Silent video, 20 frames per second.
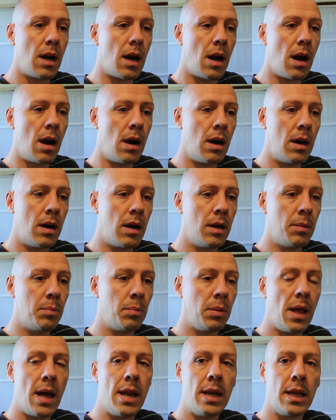are
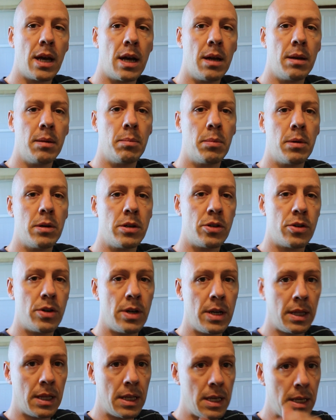planning on
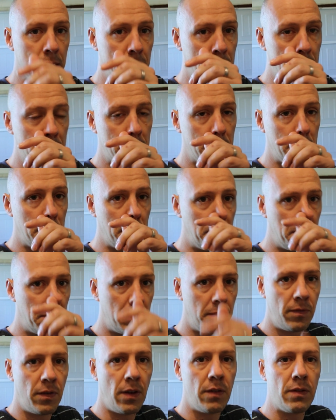butchering these
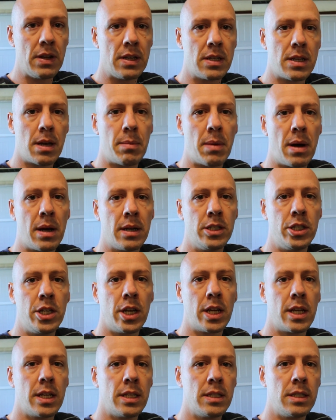50 some odd
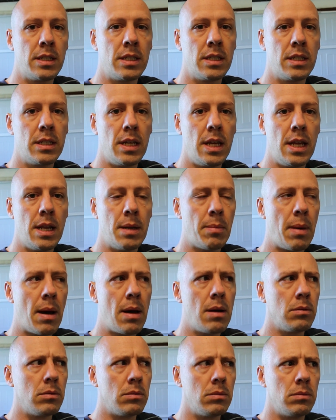chickens in
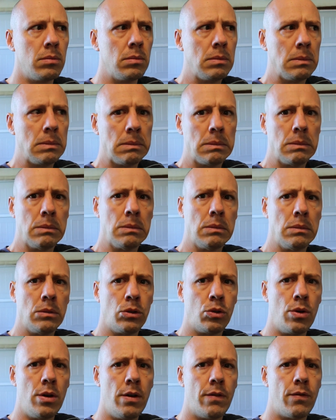about
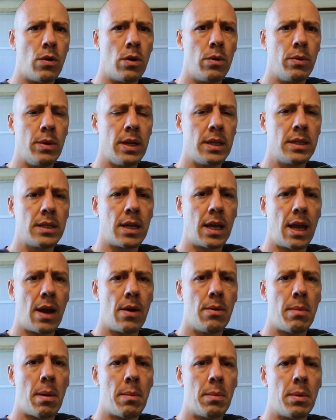3 or 4 weeks. I can't
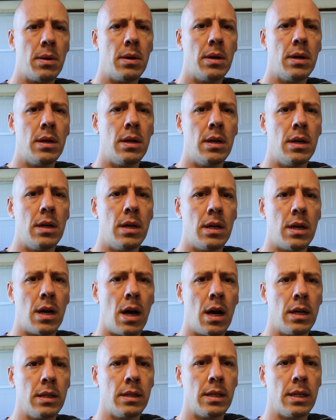remember,
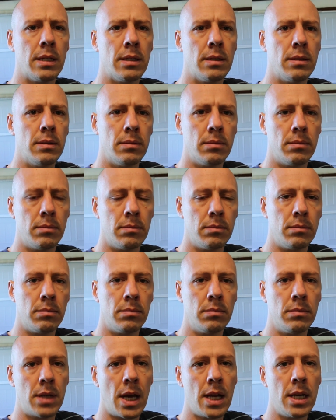on the
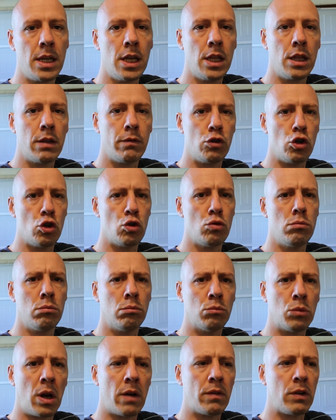19th of June,
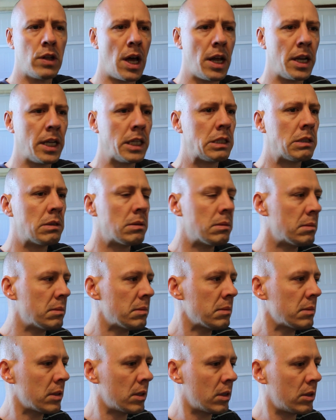whenever that is,
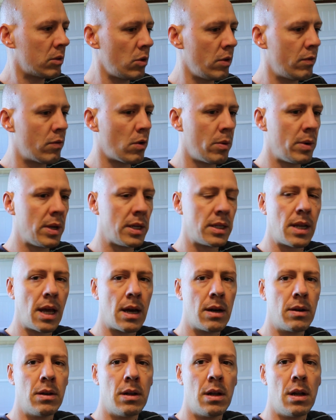3 or 4 weeks
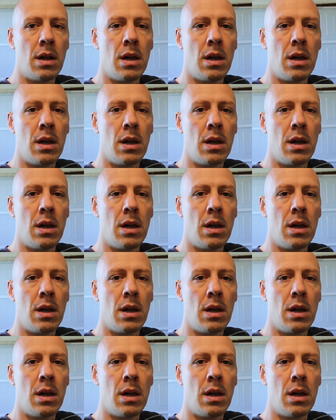down.